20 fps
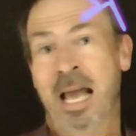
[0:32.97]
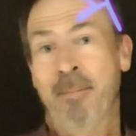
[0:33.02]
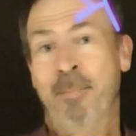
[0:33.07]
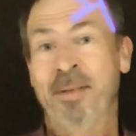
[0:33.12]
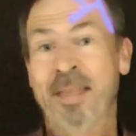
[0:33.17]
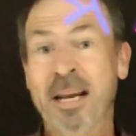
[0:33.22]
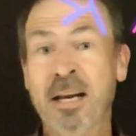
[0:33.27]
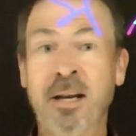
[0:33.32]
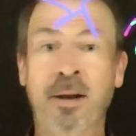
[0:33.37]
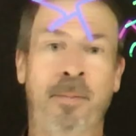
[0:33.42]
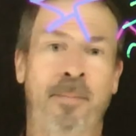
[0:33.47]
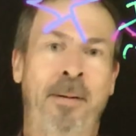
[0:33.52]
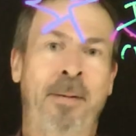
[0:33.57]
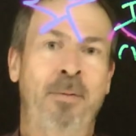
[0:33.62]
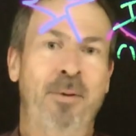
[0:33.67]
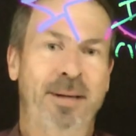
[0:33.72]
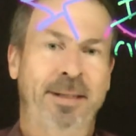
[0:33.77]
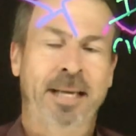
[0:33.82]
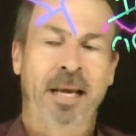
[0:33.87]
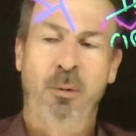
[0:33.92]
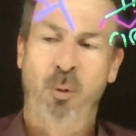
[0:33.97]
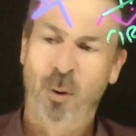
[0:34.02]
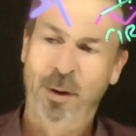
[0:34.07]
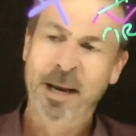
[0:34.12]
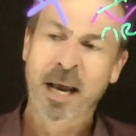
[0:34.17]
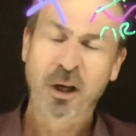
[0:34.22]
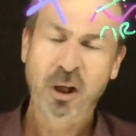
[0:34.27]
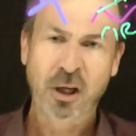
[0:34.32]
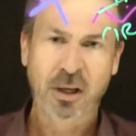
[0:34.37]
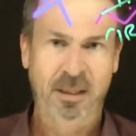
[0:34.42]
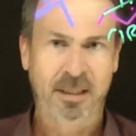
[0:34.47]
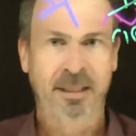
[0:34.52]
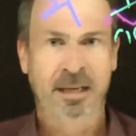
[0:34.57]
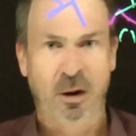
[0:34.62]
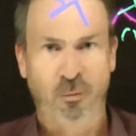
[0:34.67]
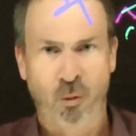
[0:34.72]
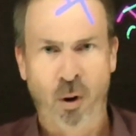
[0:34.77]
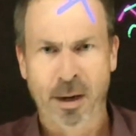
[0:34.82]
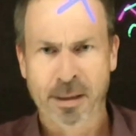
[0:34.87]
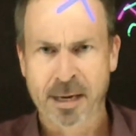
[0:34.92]
But then people might say, well, can you actually
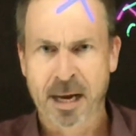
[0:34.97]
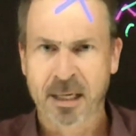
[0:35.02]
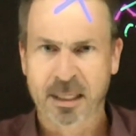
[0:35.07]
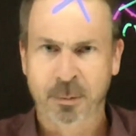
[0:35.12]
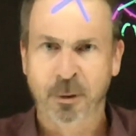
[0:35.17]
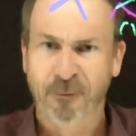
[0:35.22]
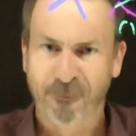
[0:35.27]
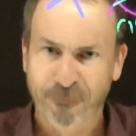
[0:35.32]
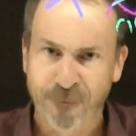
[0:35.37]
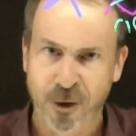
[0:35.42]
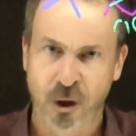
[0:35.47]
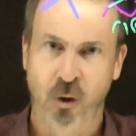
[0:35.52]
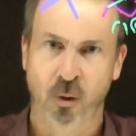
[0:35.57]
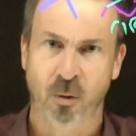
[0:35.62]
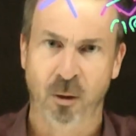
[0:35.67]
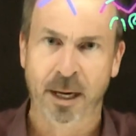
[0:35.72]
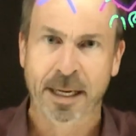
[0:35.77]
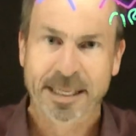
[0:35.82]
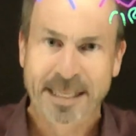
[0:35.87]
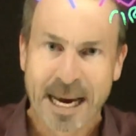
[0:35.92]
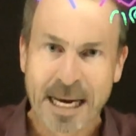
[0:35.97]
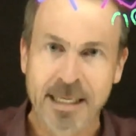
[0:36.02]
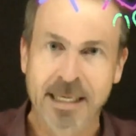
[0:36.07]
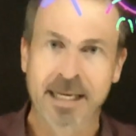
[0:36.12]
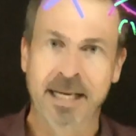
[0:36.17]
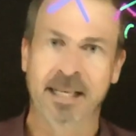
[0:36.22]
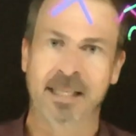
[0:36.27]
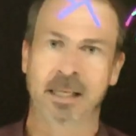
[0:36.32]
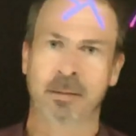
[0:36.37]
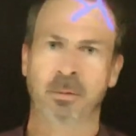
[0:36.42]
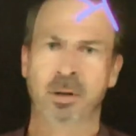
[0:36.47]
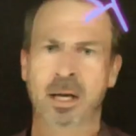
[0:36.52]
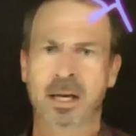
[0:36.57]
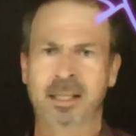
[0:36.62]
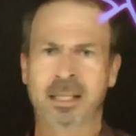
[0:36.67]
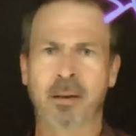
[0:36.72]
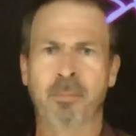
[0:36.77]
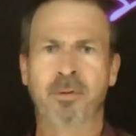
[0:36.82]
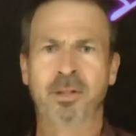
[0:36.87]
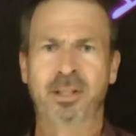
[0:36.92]
start writing down some official identities, some
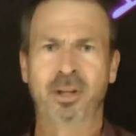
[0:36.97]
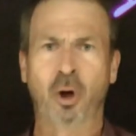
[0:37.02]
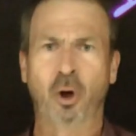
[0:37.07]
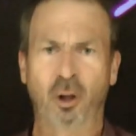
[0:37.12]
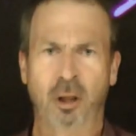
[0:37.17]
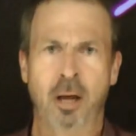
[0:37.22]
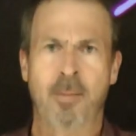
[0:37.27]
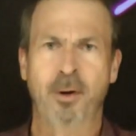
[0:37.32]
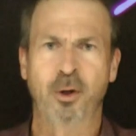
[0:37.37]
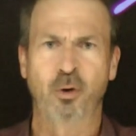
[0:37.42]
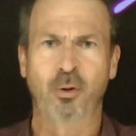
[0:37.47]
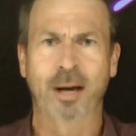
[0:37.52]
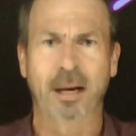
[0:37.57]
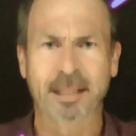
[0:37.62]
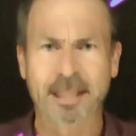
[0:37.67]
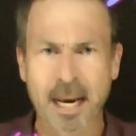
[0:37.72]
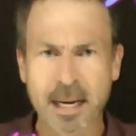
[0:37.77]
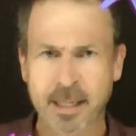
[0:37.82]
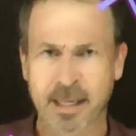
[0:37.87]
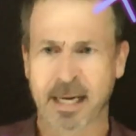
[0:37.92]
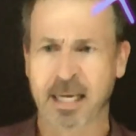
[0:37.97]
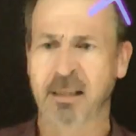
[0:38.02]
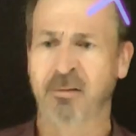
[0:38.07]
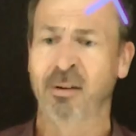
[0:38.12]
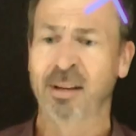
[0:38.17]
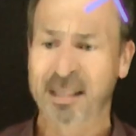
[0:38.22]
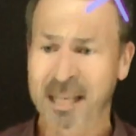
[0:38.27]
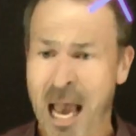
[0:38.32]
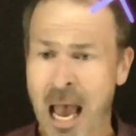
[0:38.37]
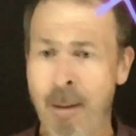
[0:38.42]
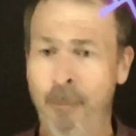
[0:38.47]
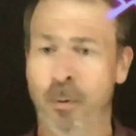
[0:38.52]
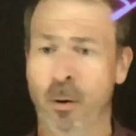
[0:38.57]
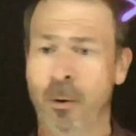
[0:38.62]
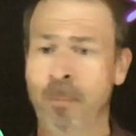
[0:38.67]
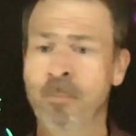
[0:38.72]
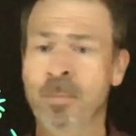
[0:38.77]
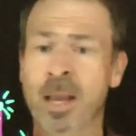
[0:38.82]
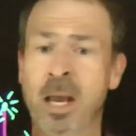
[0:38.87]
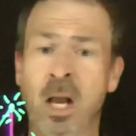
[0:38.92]
circulometry identities? For
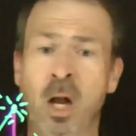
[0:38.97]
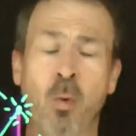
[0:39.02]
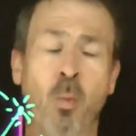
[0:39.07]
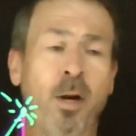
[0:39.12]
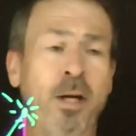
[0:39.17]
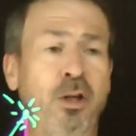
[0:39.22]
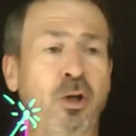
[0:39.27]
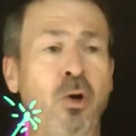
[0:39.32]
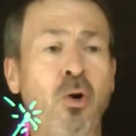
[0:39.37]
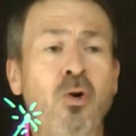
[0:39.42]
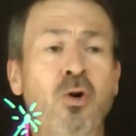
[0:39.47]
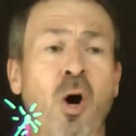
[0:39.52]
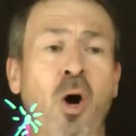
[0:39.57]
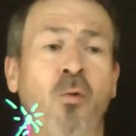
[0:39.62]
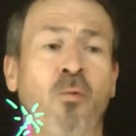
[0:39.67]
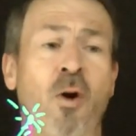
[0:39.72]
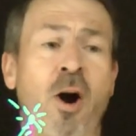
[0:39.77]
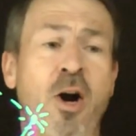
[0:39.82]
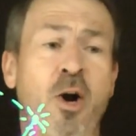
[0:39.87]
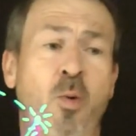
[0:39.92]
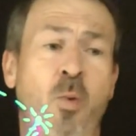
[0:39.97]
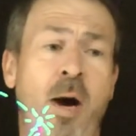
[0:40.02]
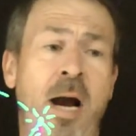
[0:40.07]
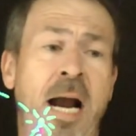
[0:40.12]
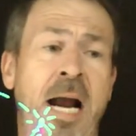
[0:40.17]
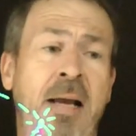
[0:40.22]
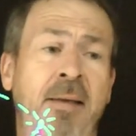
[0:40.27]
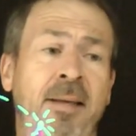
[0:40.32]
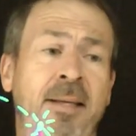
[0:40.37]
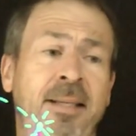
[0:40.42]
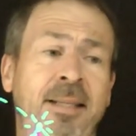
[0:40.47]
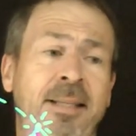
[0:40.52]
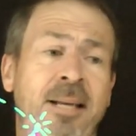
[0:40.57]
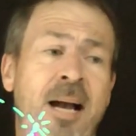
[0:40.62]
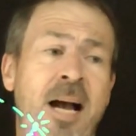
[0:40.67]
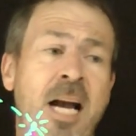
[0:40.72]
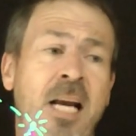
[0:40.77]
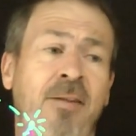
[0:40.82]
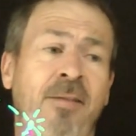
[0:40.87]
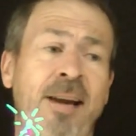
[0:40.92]
example, we do know right away that
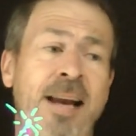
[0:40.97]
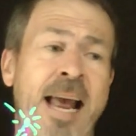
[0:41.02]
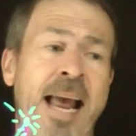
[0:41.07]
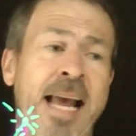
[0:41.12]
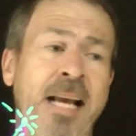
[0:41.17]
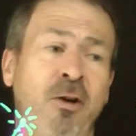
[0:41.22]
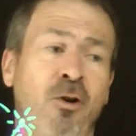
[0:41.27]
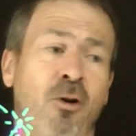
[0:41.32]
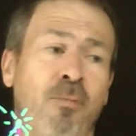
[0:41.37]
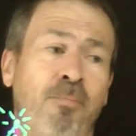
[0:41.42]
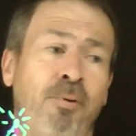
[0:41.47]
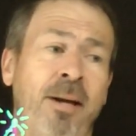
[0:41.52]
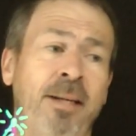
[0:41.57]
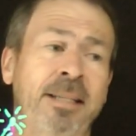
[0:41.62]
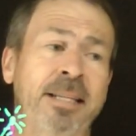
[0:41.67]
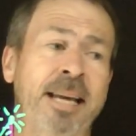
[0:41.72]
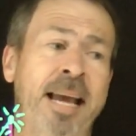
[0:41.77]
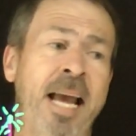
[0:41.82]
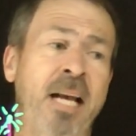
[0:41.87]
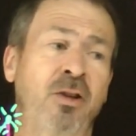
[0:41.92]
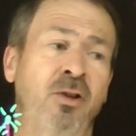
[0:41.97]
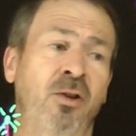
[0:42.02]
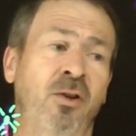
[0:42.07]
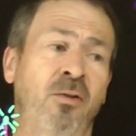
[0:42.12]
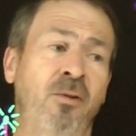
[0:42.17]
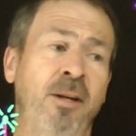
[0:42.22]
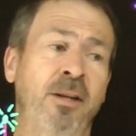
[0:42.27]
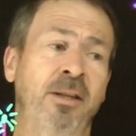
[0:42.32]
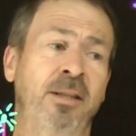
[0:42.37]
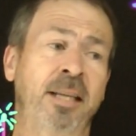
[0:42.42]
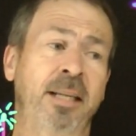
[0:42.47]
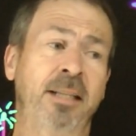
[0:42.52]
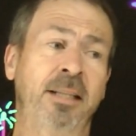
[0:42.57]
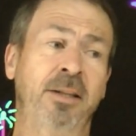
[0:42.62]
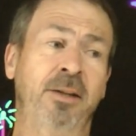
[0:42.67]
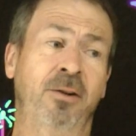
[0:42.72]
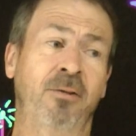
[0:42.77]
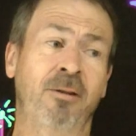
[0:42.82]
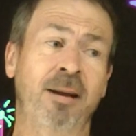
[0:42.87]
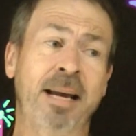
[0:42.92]
sine of an angle plus an extra
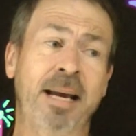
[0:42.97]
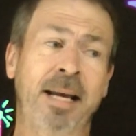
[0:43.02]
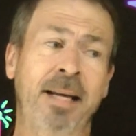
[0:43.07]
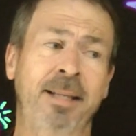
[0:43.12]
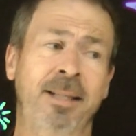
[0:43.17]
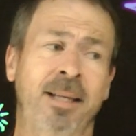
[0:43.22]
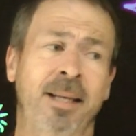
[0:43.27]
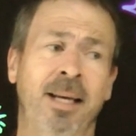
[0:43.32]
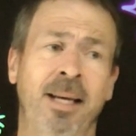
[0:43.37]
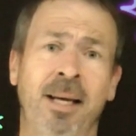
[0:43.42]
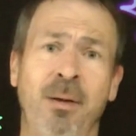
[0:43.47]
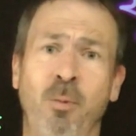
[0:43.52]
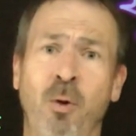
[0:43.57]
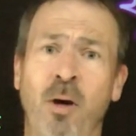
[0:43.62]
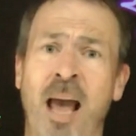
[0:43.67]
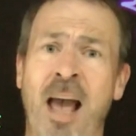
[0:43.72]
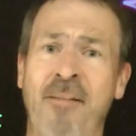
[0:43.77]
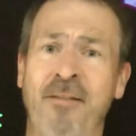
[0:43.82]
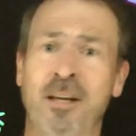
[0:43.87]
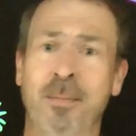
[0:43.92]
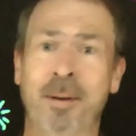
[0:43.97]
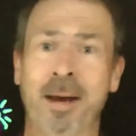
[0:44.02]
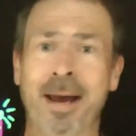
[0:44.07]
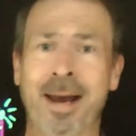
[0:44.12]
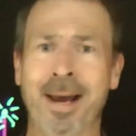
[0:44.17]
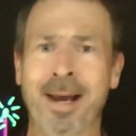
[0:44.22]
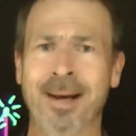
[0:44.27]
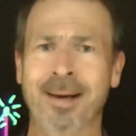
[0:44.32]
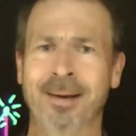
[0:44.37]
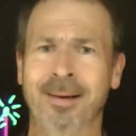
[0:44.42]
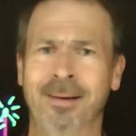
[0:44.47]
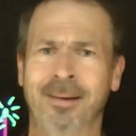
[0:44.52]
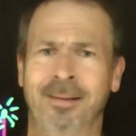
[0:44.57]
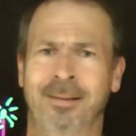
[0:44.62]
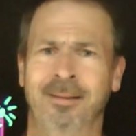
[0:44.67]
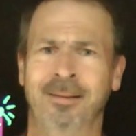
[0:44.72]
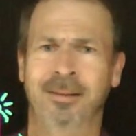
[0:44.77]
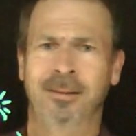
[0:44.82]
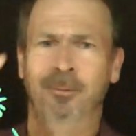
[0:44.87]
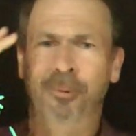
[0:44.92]
360 degrees would have to be,
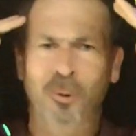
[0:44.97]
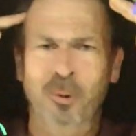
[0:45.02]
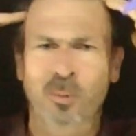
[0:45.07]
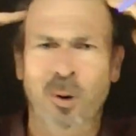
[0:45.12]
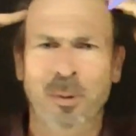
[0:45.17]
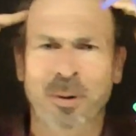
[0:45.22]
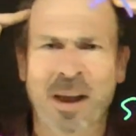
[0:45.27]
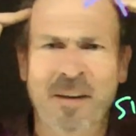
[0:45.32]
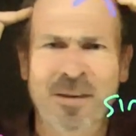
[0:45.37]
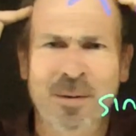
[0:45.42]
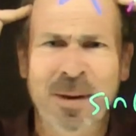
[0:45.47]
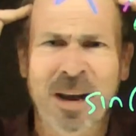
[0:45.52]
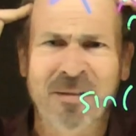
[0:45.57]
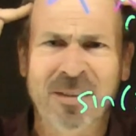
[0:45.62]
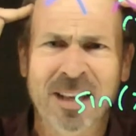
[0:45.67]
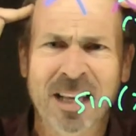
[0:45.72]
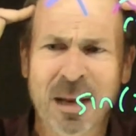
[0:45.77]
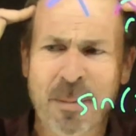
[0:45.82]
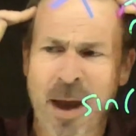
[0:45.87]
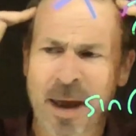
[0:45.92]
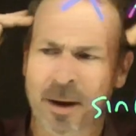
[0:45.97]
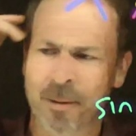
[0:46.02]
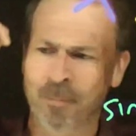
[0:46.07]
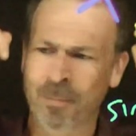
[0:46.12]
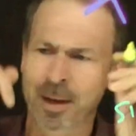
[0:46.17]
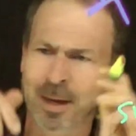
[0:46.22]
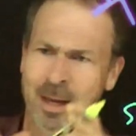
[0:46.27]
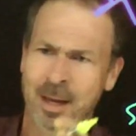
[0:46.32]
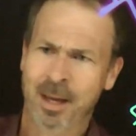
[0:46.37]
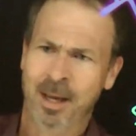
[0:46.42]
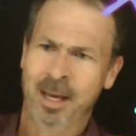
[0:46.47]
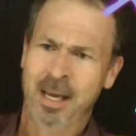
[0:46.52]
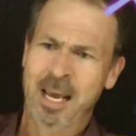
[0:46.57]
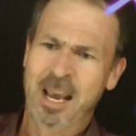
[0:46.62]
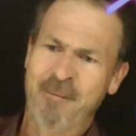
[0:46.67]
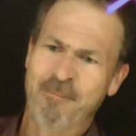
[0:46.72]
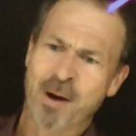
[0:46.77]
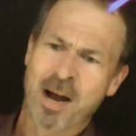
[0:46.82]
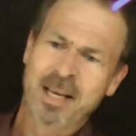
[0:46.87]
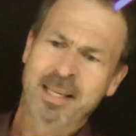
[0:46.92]
well, what would it have to be? I have to think about it.
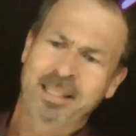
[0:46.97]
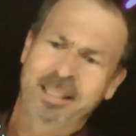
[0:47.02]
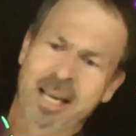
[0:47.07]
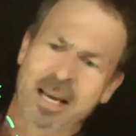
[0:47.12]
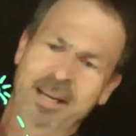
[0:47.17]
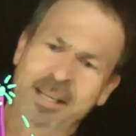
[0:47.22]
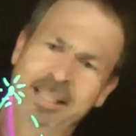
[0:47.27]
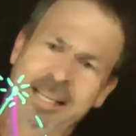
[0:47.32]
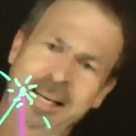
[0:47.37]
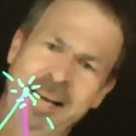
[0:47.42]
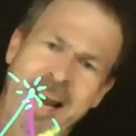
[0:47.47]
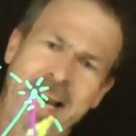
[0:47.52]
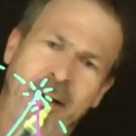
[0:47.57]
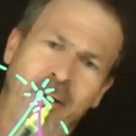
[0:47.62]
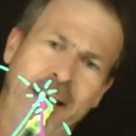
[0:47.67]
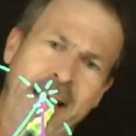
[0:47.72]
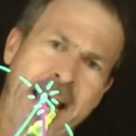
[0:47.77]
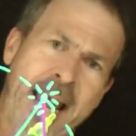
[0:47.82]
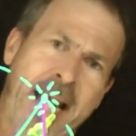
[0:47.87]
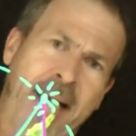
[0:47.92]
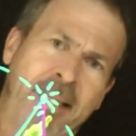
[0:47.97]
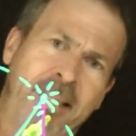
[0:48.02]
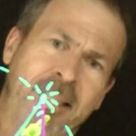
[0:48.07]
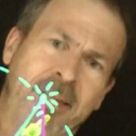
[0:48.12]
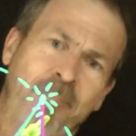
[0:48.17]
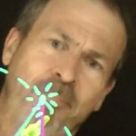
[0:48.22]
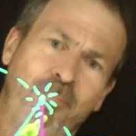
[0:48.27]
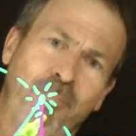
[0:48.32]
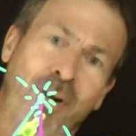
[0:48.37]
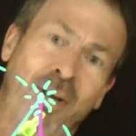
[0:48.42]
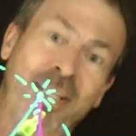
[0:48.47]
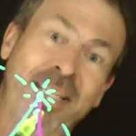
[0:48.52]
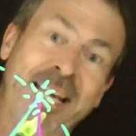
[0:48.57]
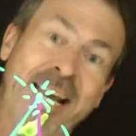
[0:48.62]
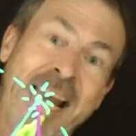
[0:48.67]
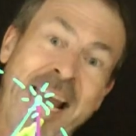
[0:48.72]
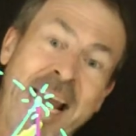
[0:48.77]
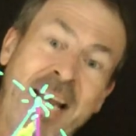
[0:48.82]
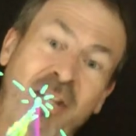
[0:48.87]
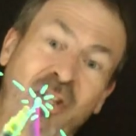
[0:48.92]
If my sun is at an angle x plus
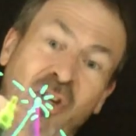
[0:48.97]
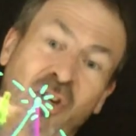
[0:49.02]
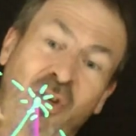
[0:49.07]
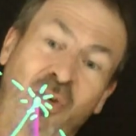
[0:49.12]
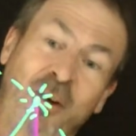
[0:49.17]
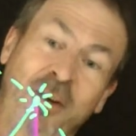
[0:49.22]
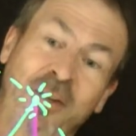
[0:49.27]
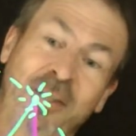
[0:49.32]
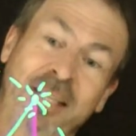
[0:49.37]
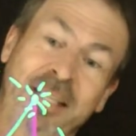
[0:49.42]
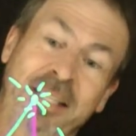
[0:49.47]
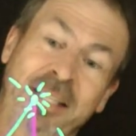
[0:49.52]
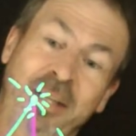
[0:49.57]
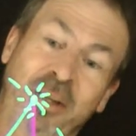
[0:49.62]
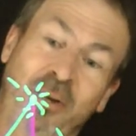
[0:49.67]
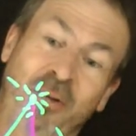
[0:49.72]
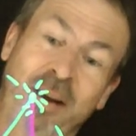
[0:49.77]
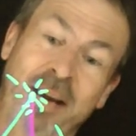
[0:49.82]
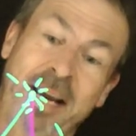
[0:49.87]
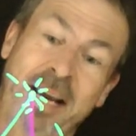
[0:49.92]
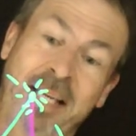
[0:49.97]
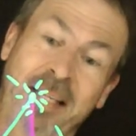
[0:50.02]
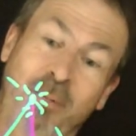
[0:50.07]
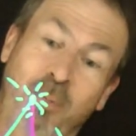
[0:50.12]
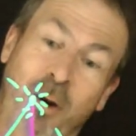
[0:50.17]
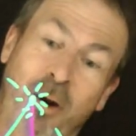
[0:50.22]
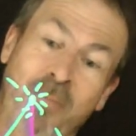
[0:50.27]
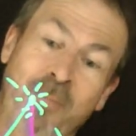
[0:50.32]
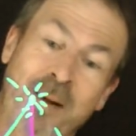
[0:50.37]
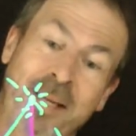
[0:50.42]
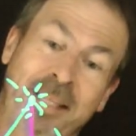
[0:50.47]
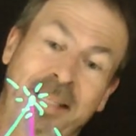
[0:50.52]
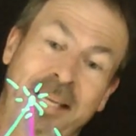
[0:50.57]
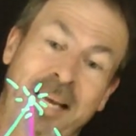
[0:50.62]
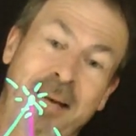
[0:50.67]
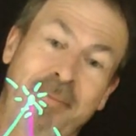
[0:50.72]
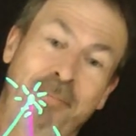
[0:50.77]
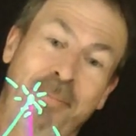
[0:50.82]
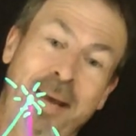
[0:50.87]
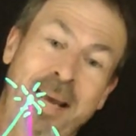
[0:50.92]
an extra 360 degrees, where would my
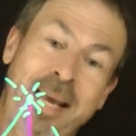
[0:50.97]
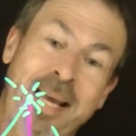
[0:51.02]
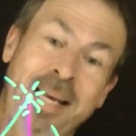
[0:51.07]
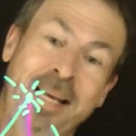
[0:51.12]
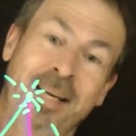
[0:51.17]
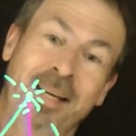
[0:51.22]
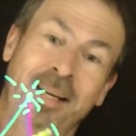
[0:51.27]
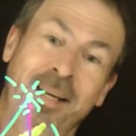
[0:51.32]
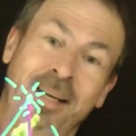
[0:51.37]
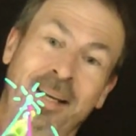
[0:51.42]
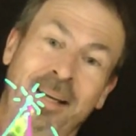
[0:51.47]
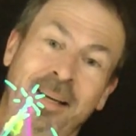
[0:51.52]
sun be?